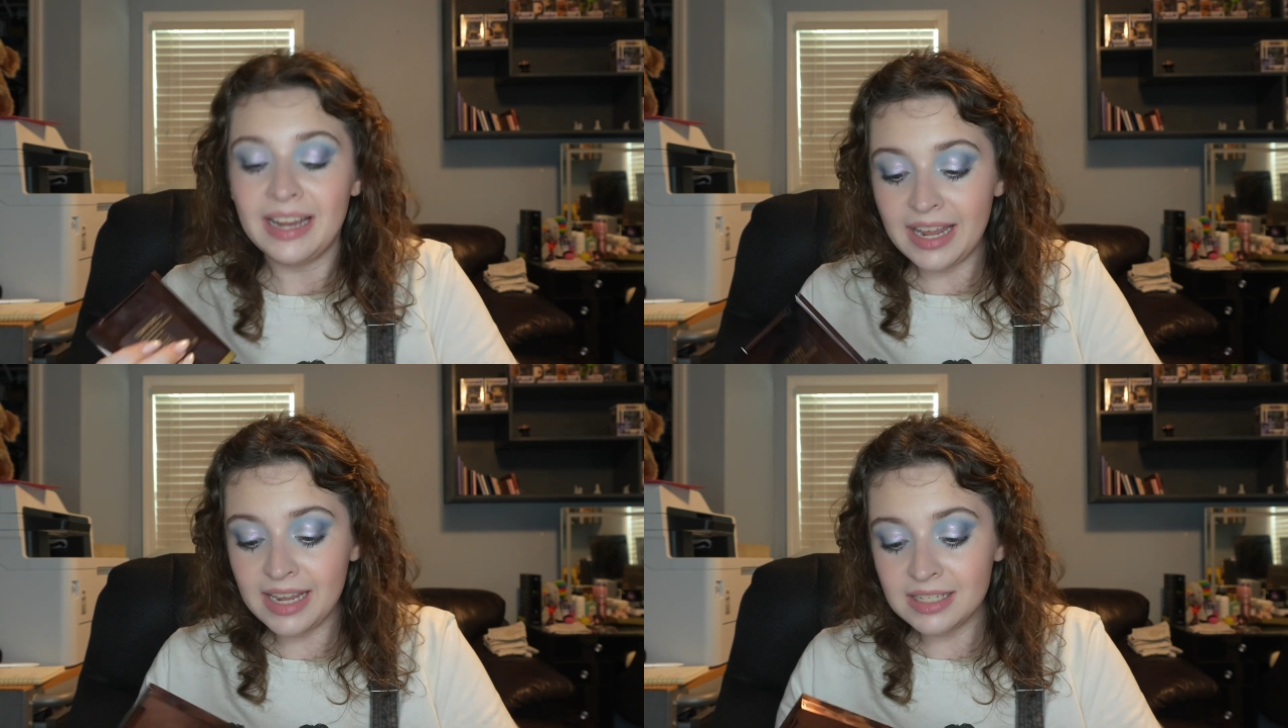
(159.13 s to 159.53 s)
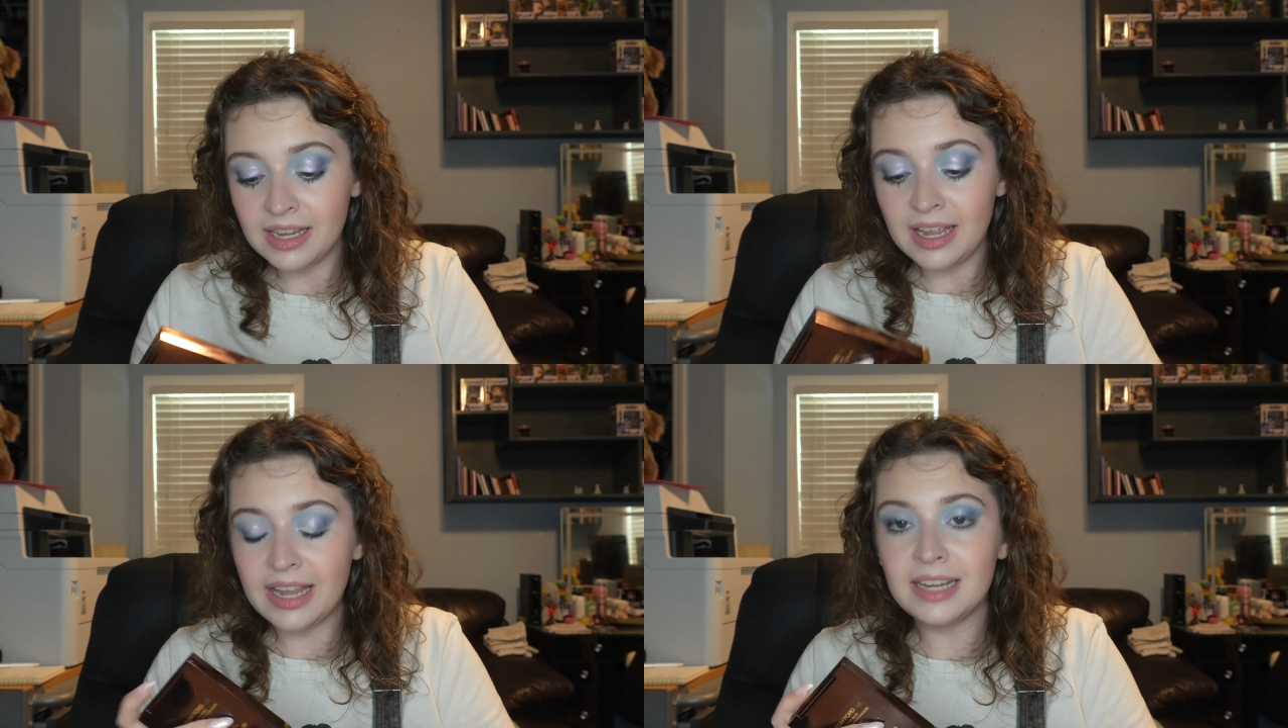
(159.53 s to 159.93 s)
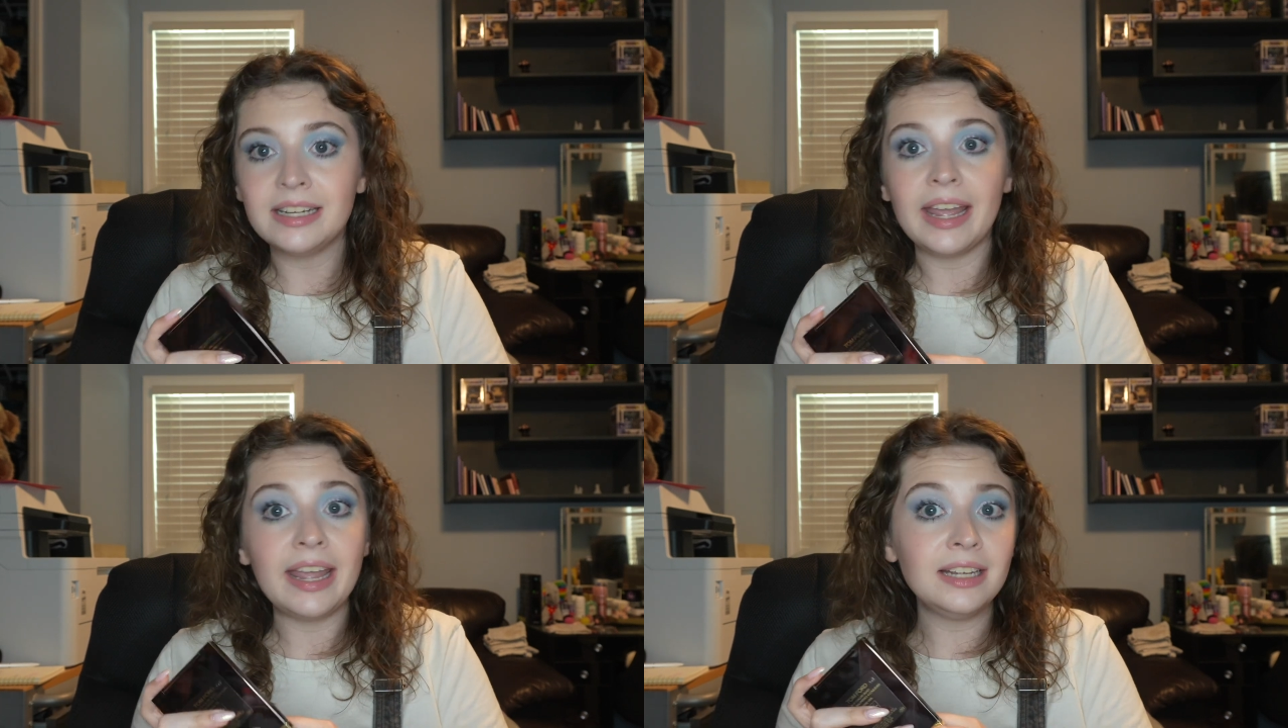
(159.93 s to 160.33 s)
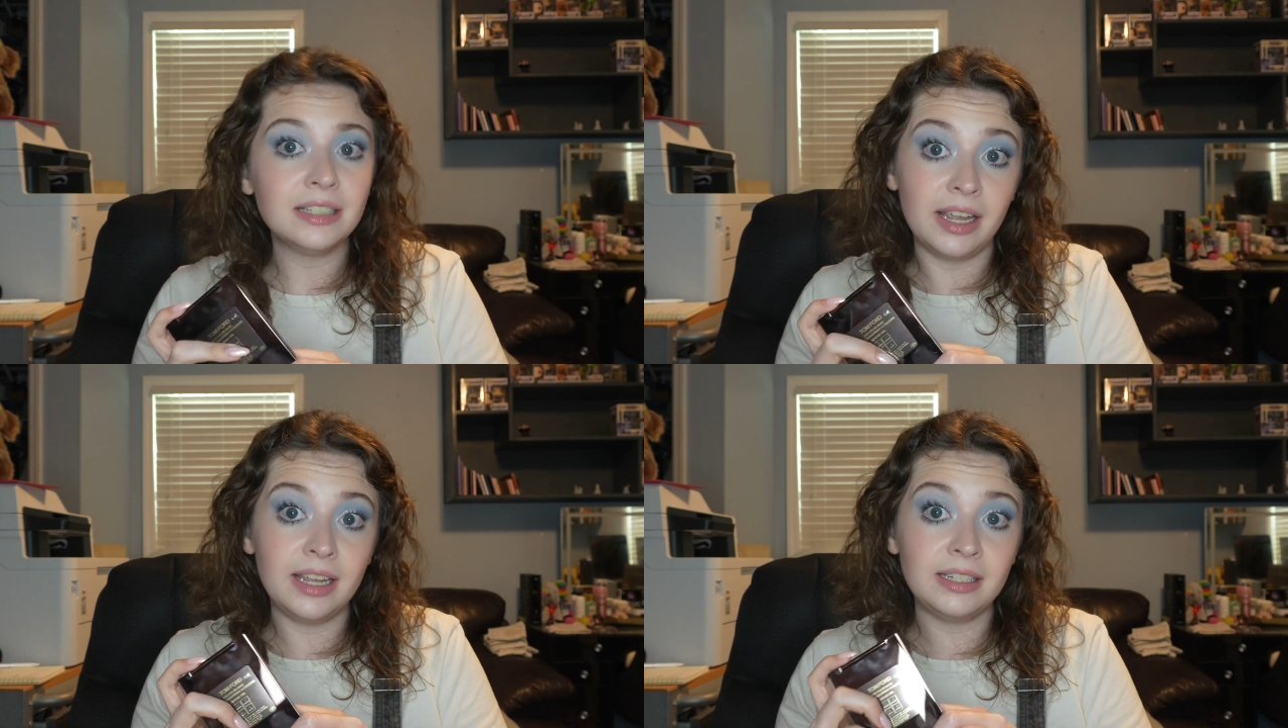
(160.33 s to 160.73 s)
Hate
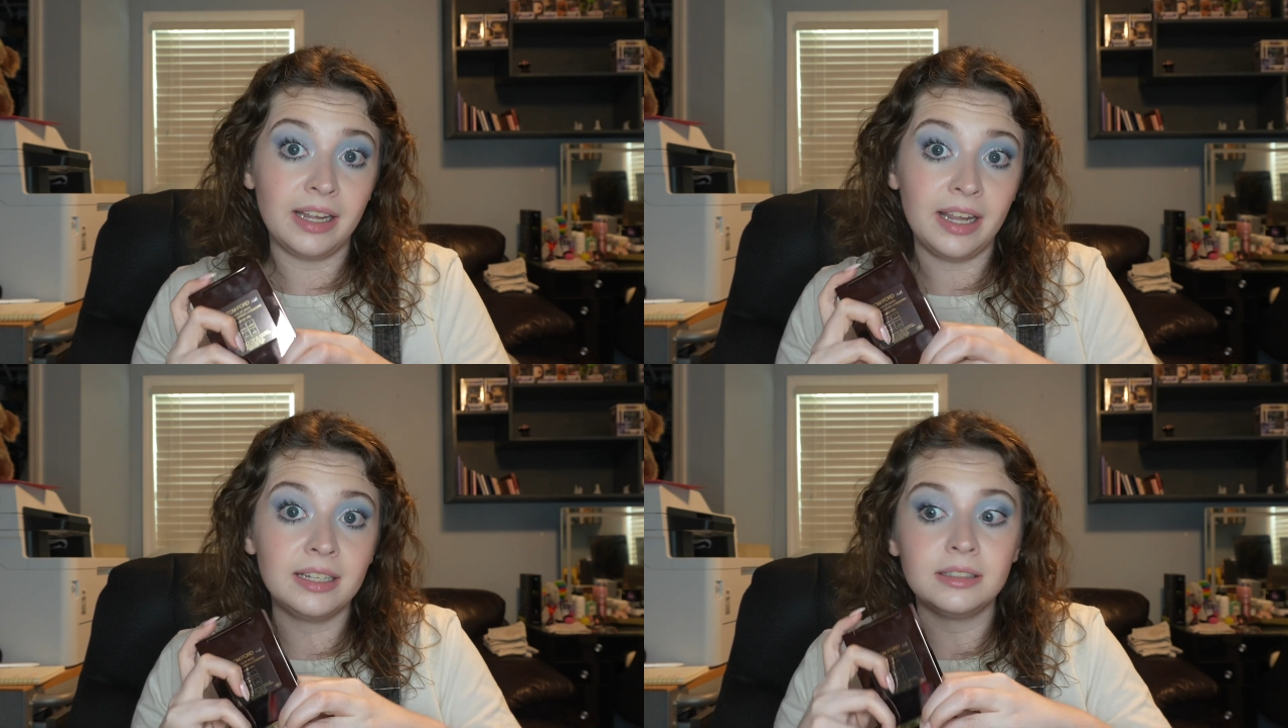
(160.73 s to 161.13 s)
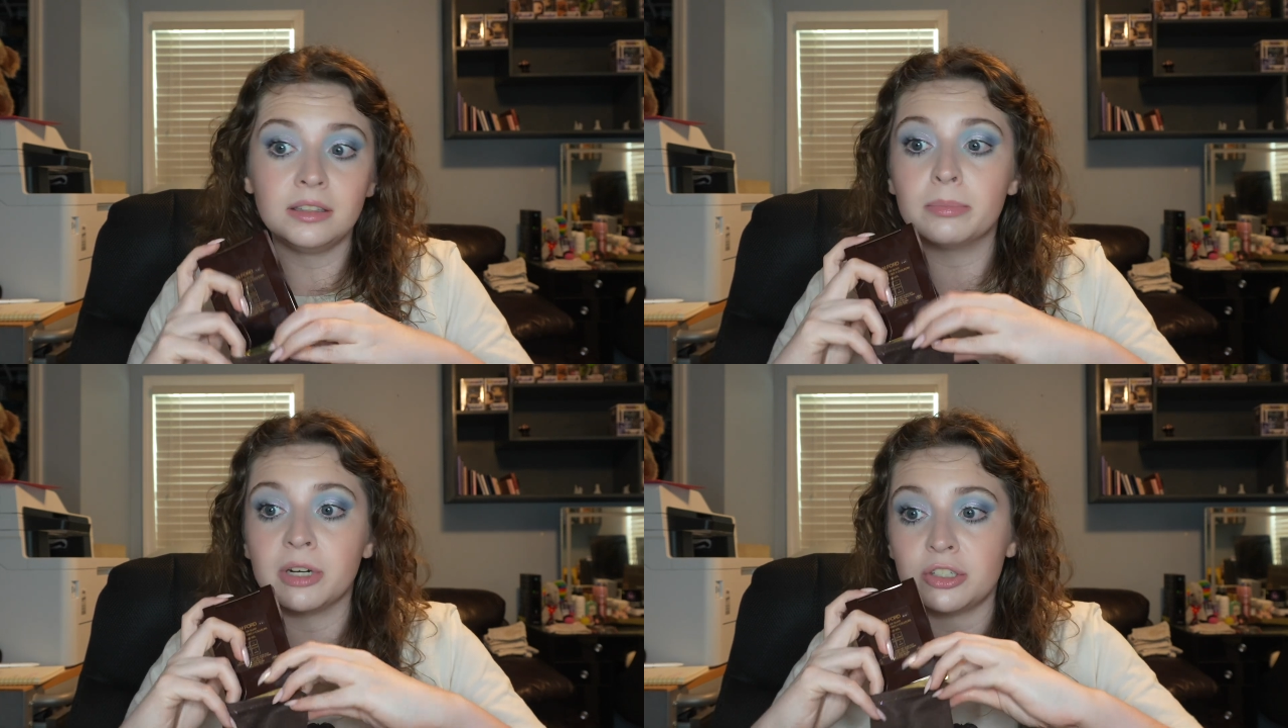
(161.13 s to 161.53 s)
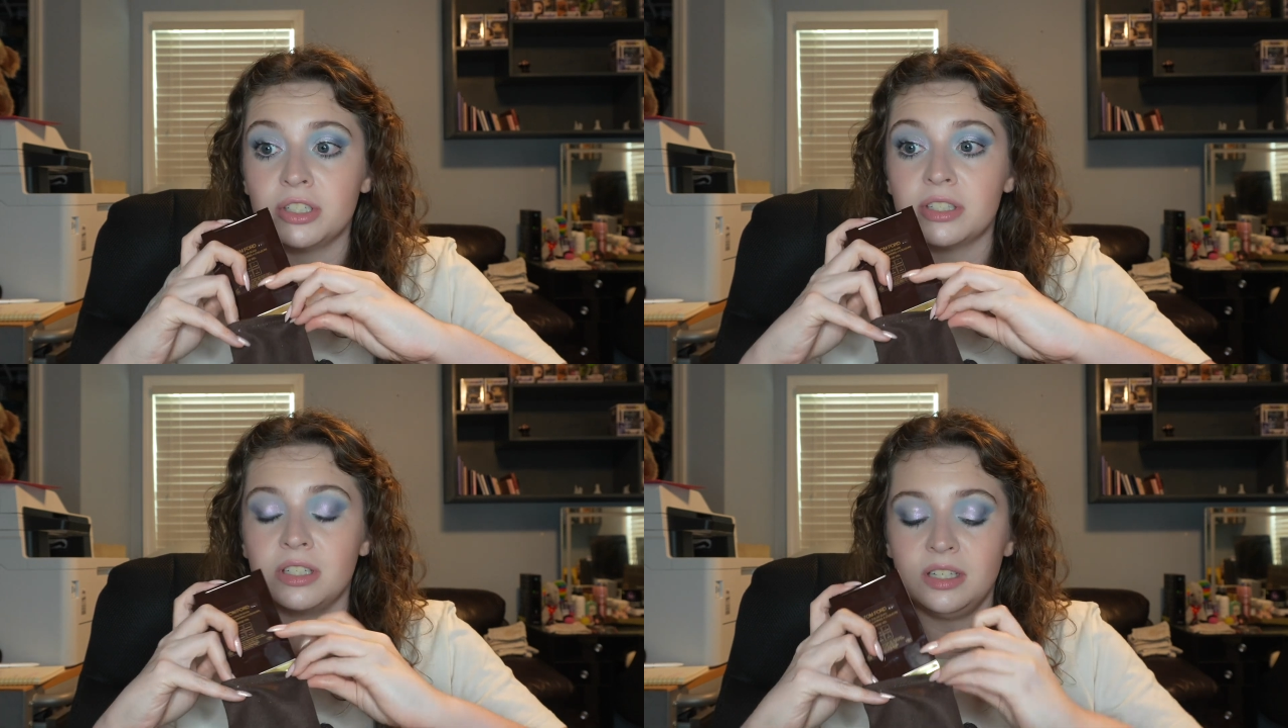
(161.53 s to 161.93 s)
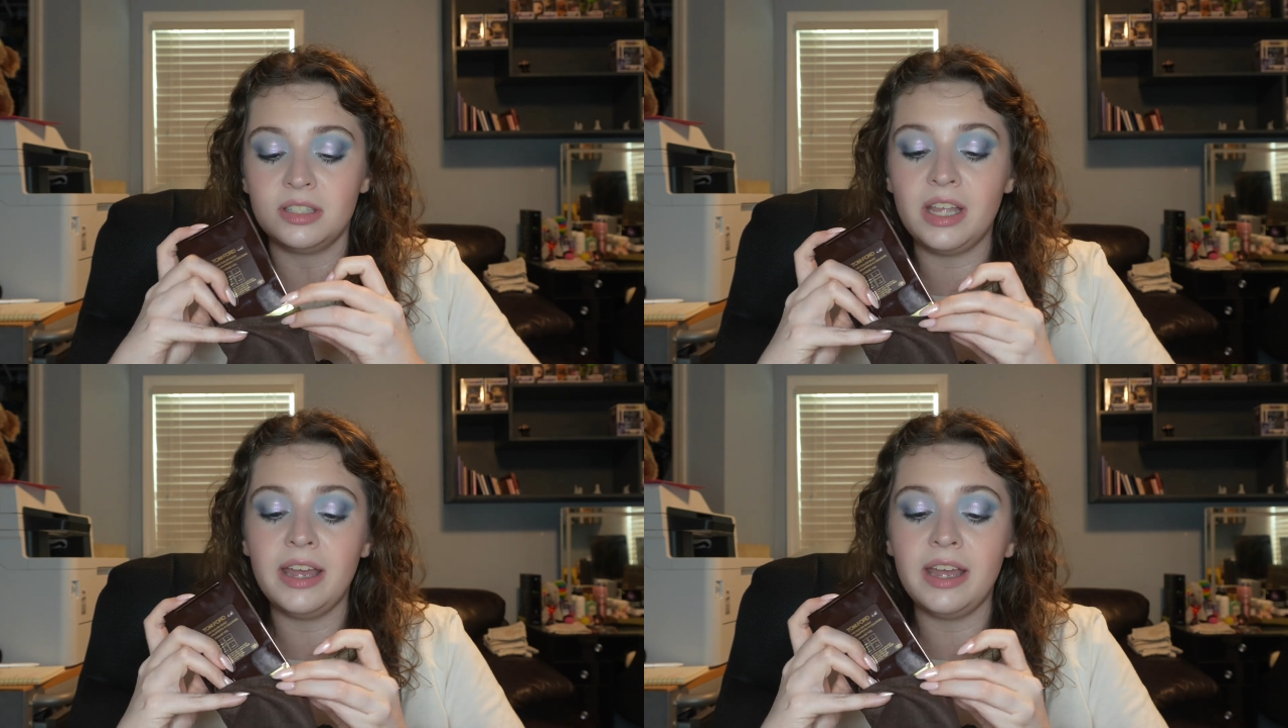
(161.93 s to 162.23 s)
the brushes, because